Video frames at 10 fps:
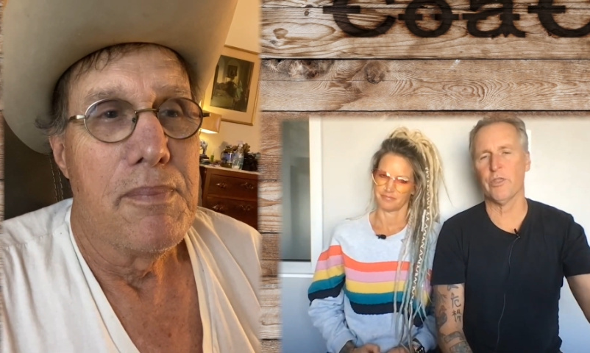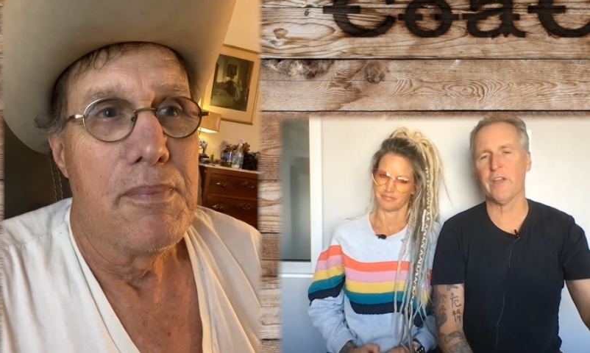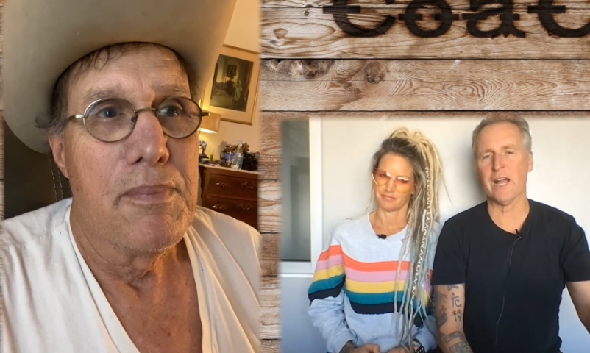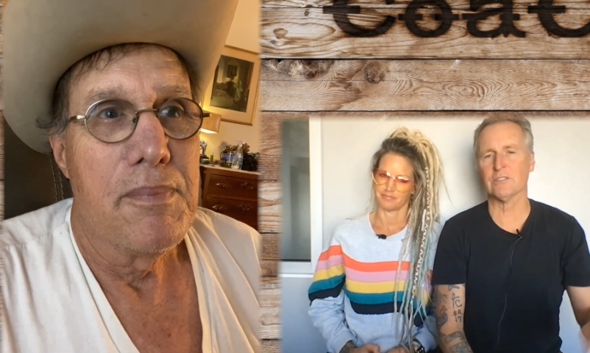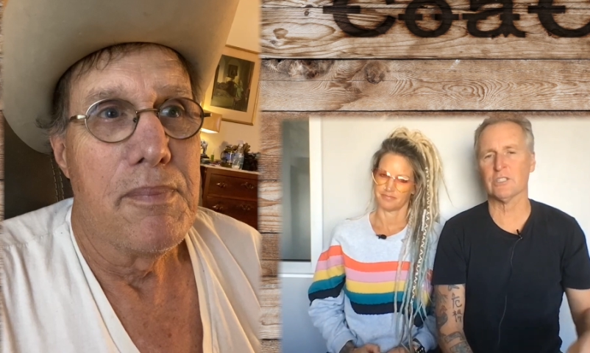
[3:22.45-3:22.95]

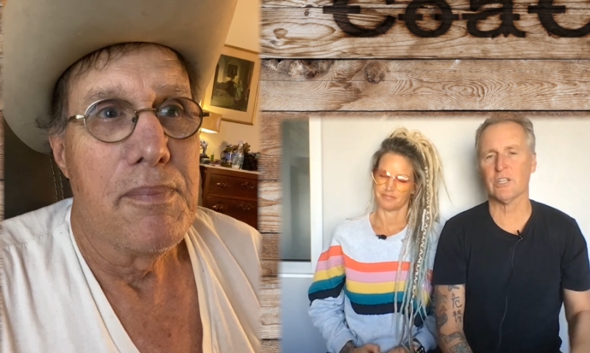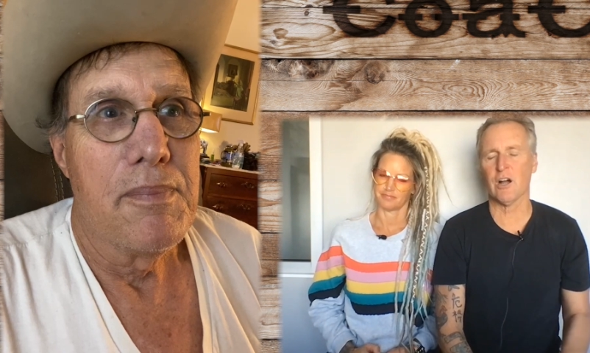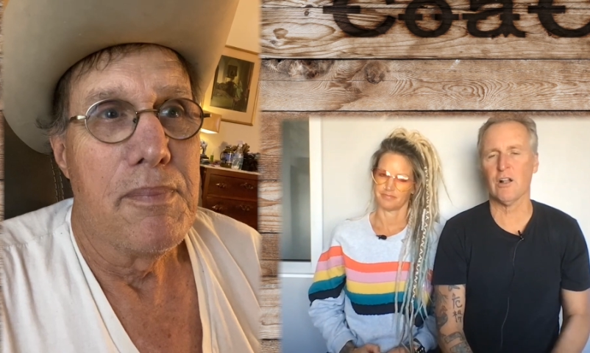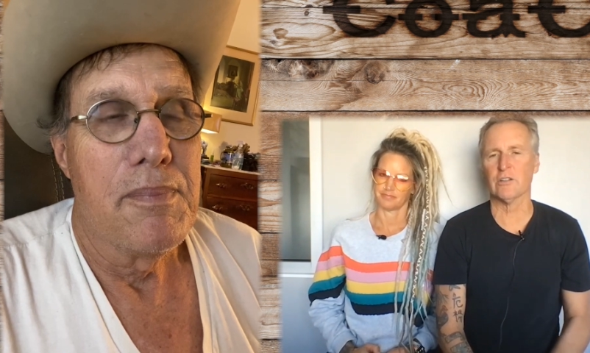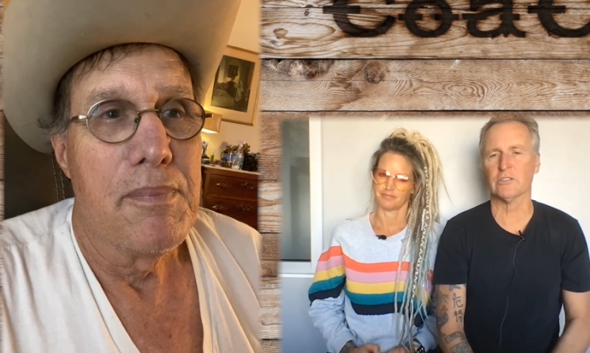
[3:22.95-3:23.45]
Speaker 1: thousand
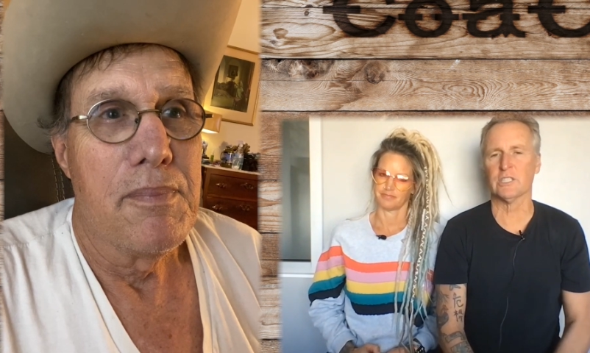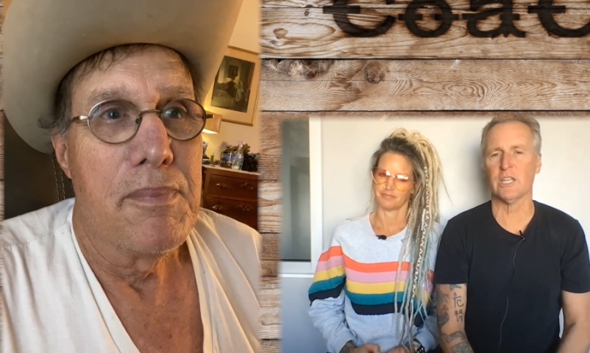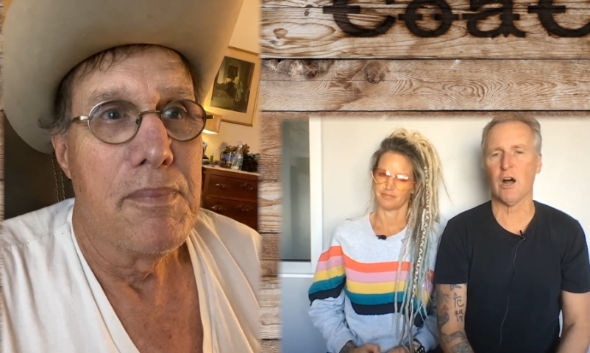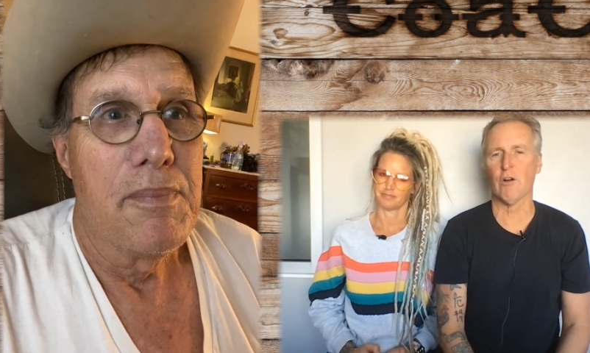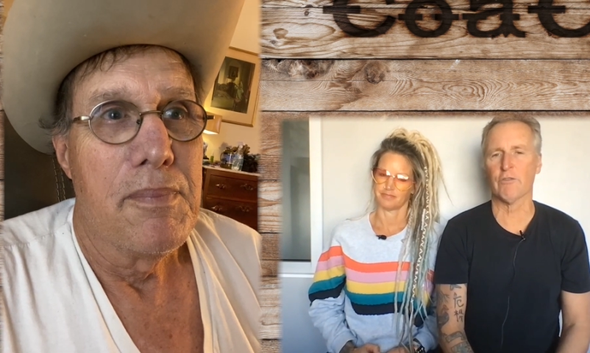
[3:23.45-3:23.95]
dollars in
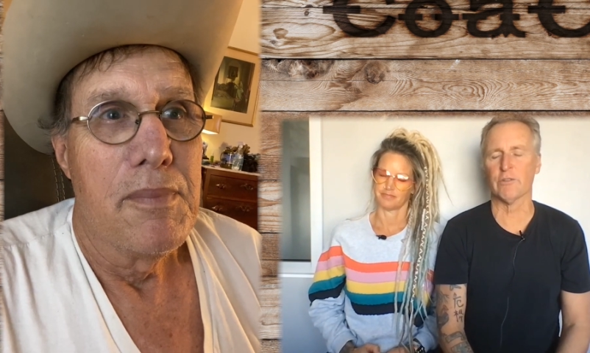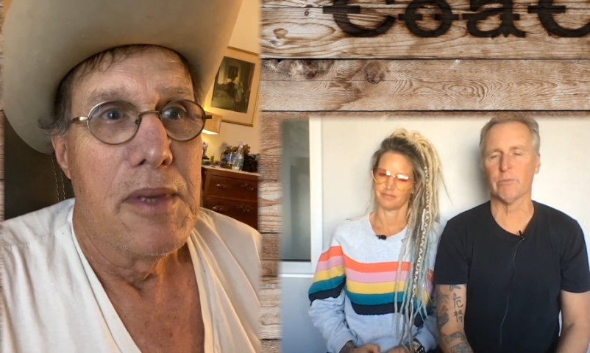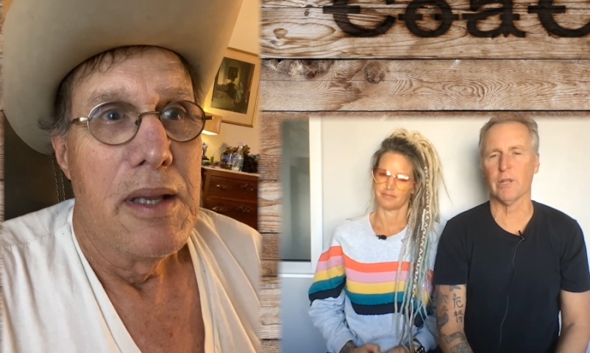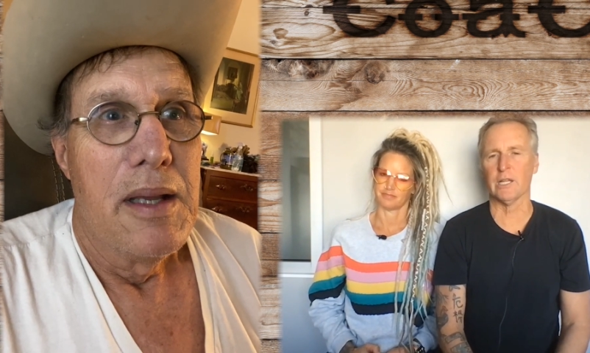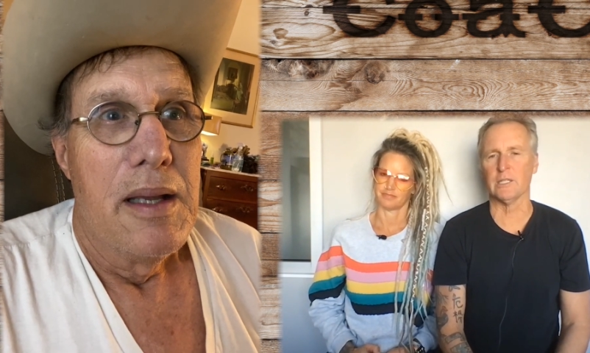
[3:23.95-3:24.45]
the offering
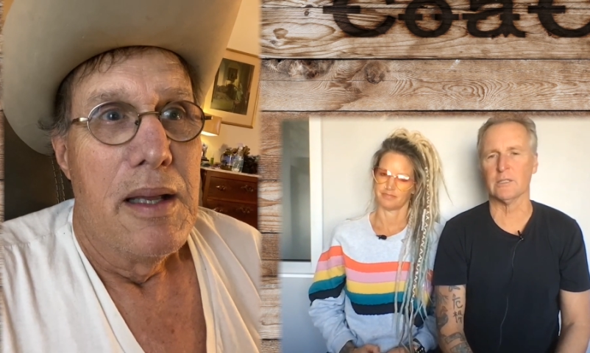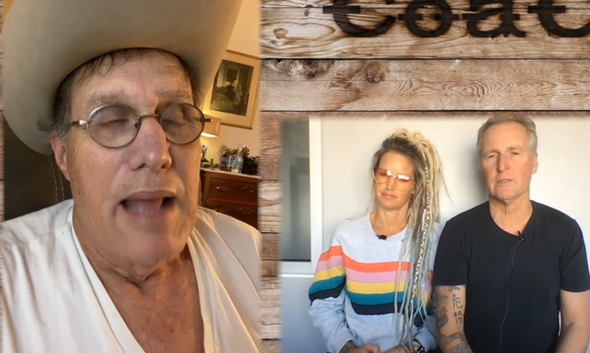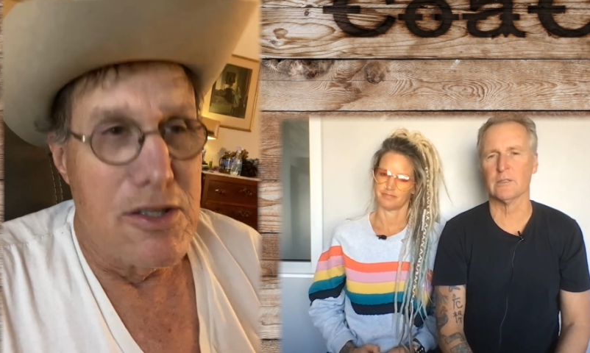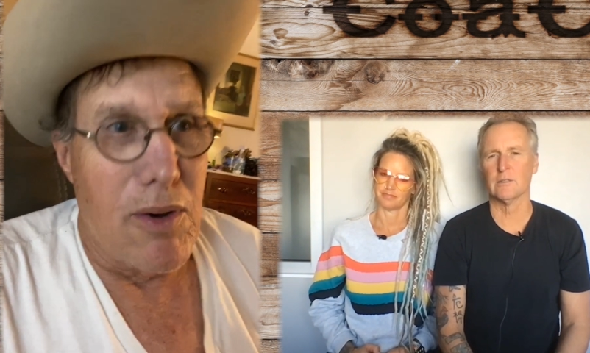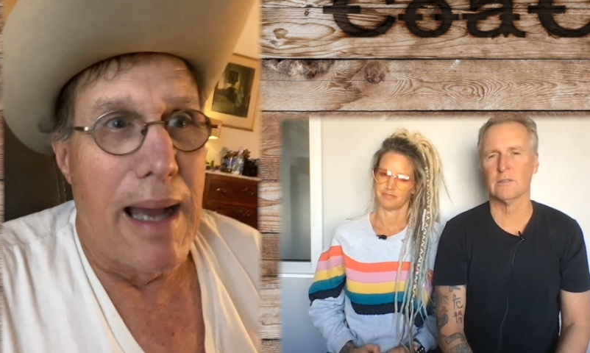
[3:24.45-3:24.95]
plate?
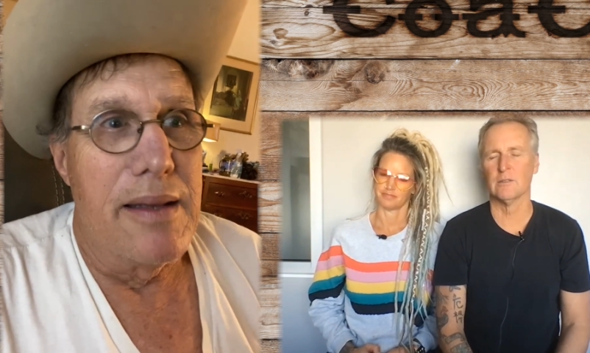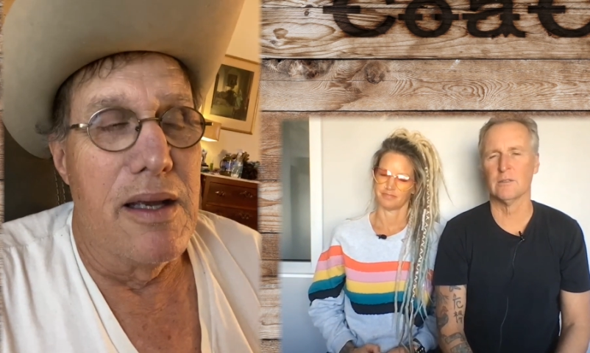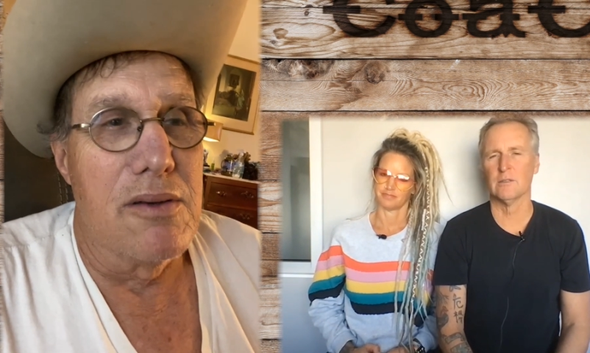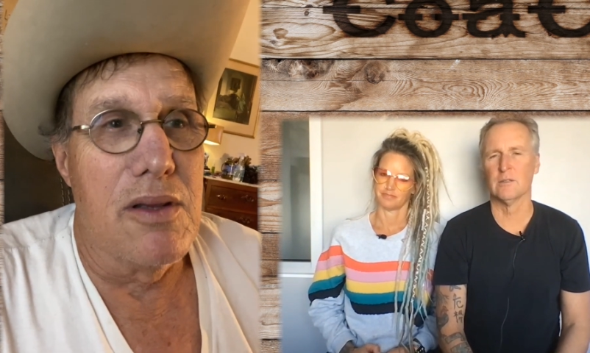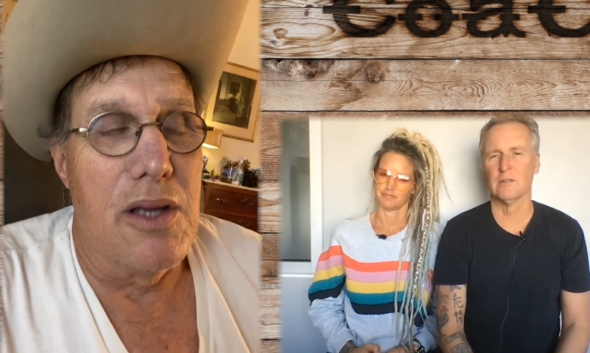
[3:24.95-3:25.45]
Speaker 2: That's all
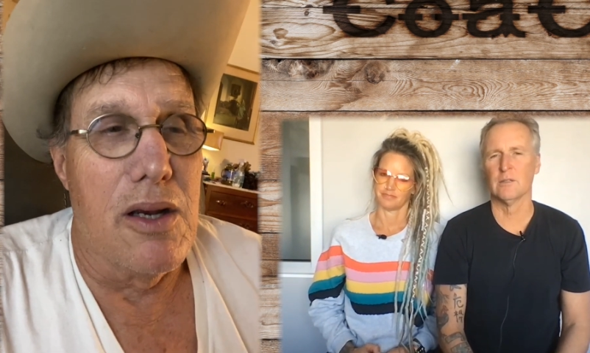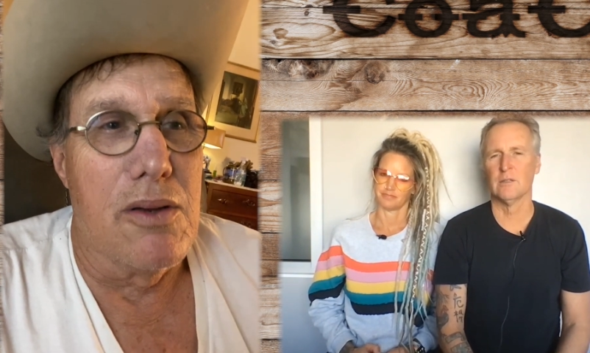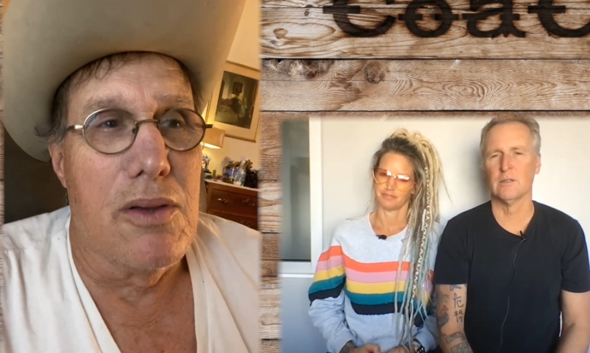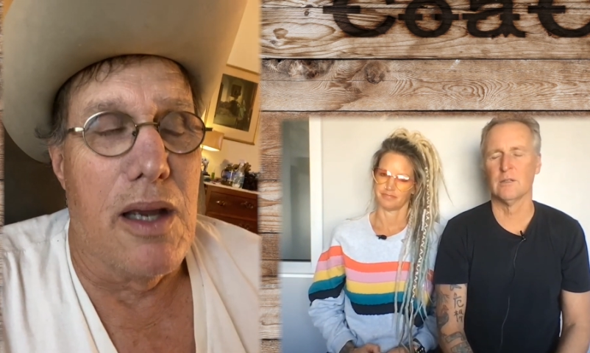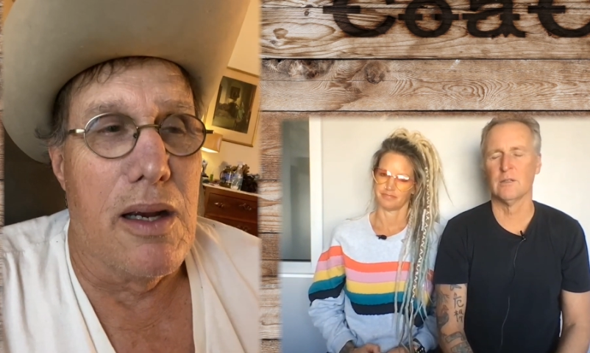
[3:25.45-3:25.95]
right. They're
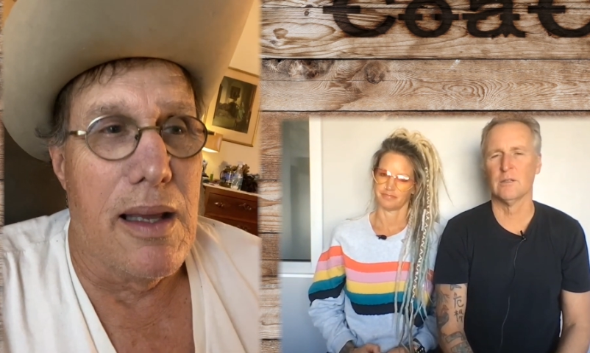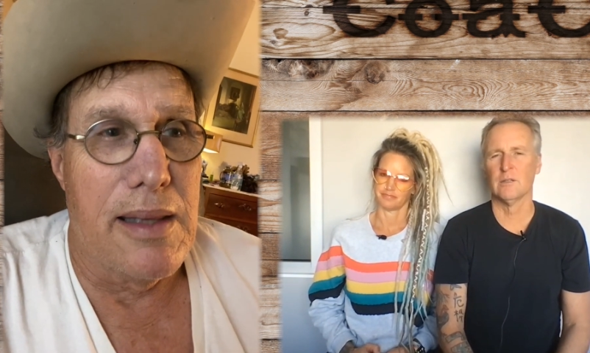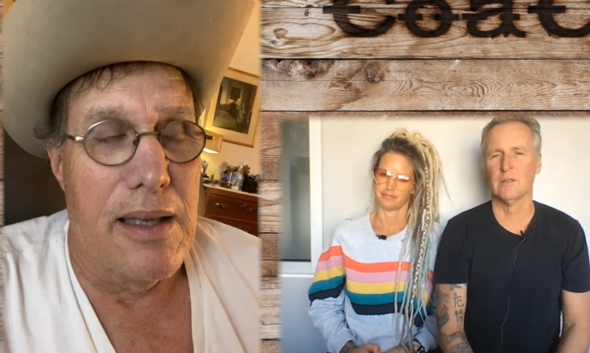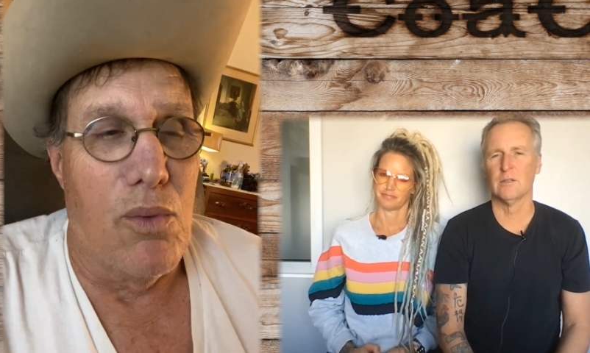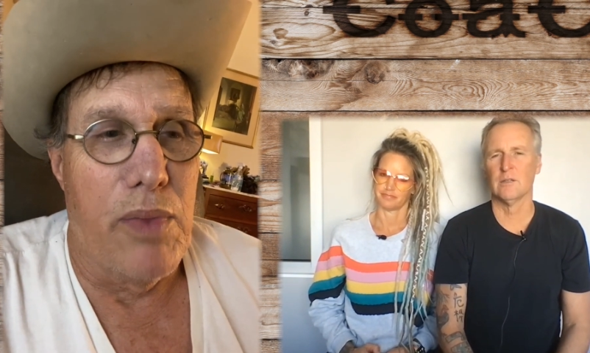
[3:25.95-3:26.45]
they're
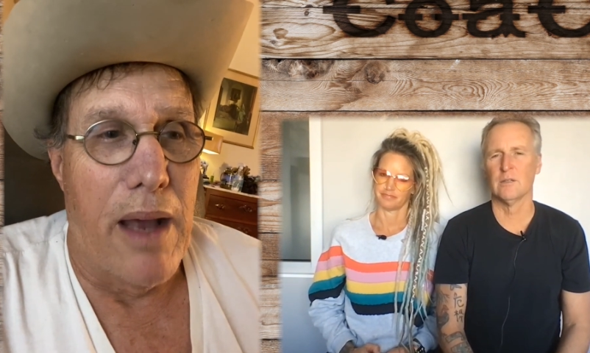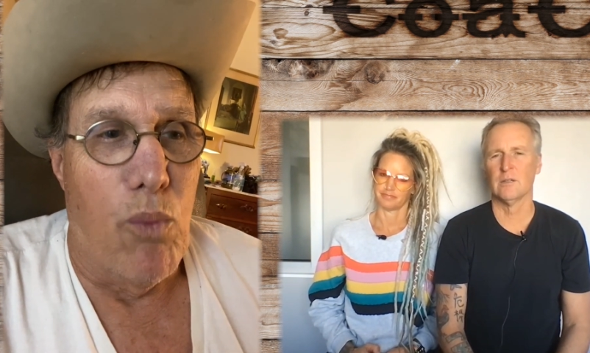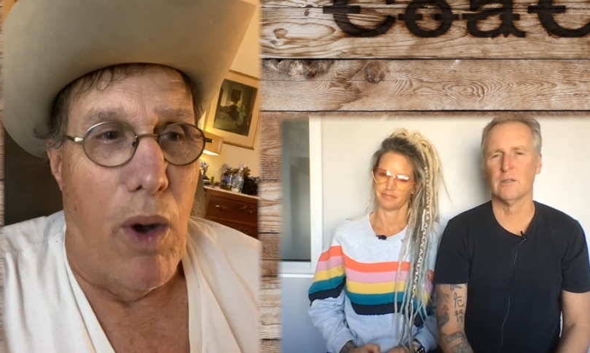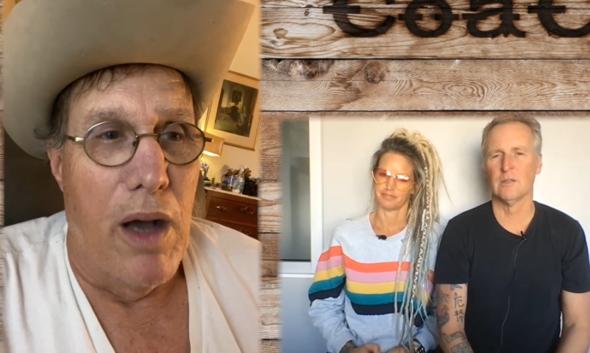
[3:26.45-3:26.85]
they're that that